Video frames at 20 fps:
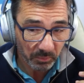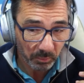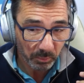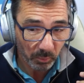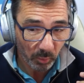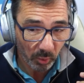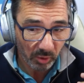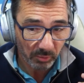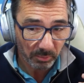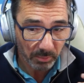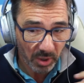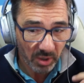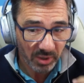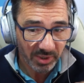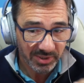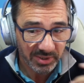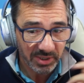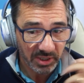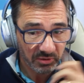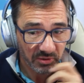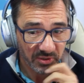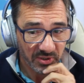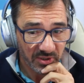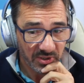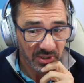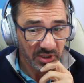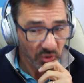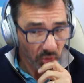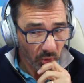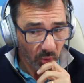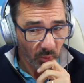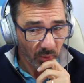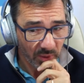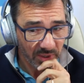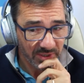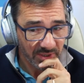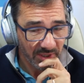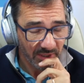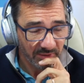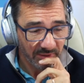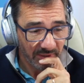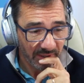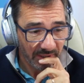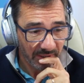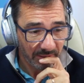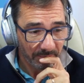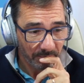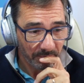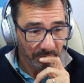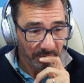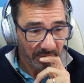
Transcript: one of Mark's secrets is he's always done that.